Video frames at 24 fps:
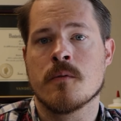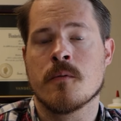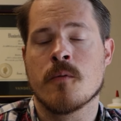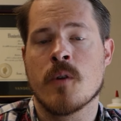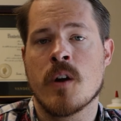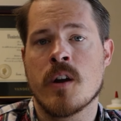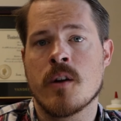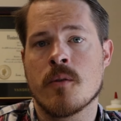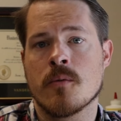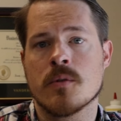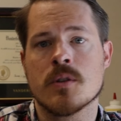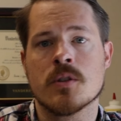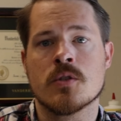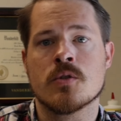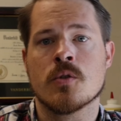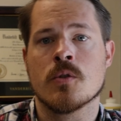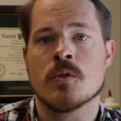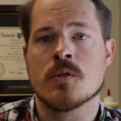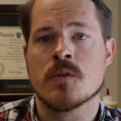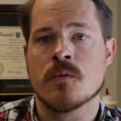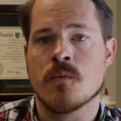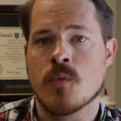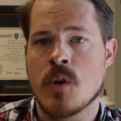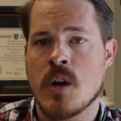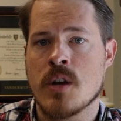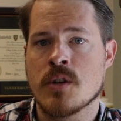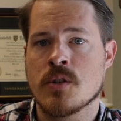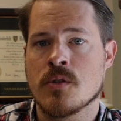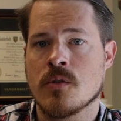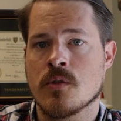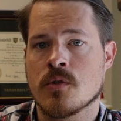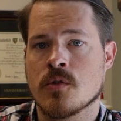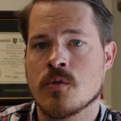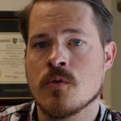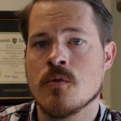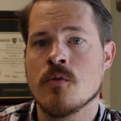Frank with the Church of
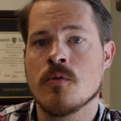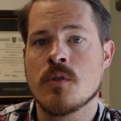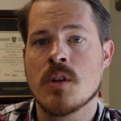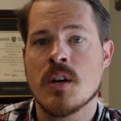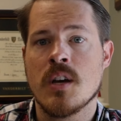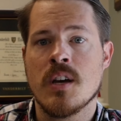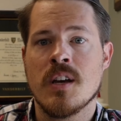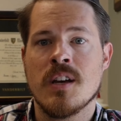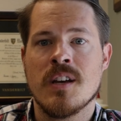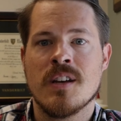Rational Truth,